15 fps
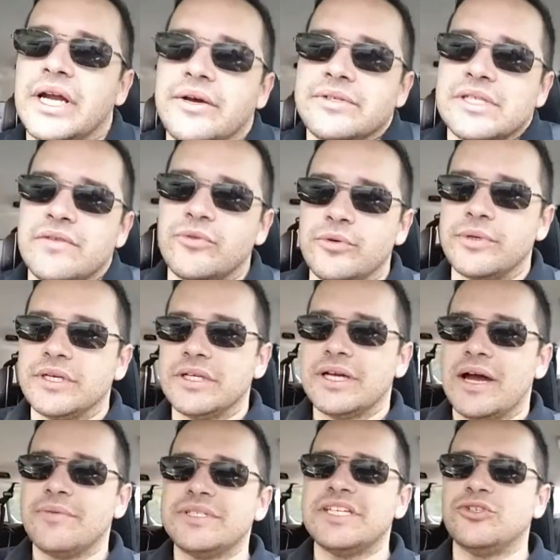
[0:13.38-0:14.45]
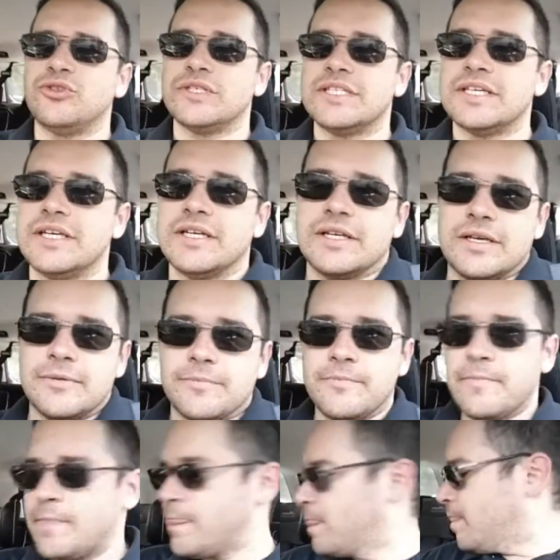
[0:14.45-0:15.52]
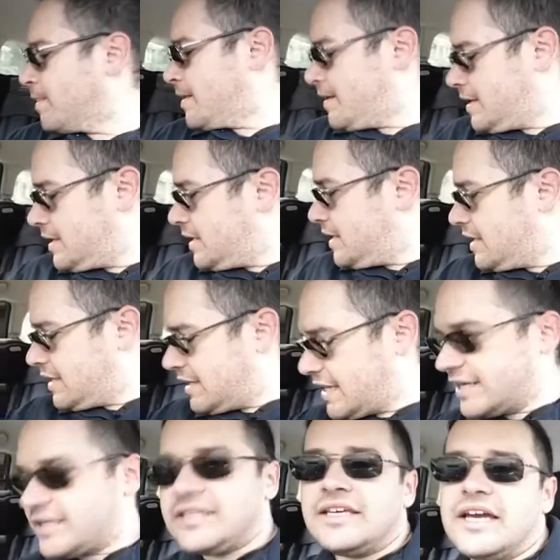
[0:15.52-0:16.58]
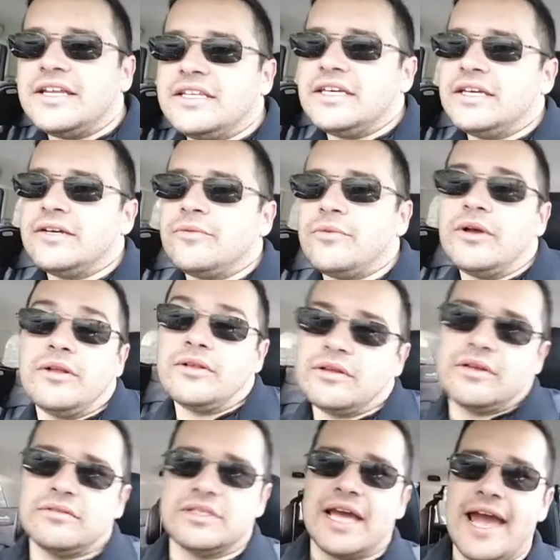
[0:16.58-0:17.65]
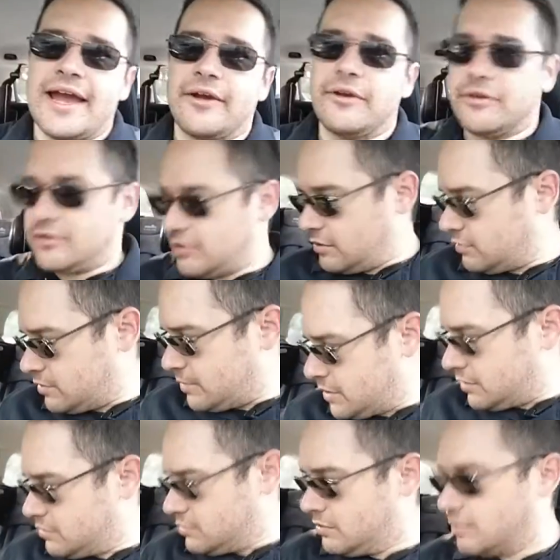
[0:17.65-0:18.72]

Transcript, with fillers: but I was never really, I was interested in it. I liked the idea. Well, I was a hacker, so I mean,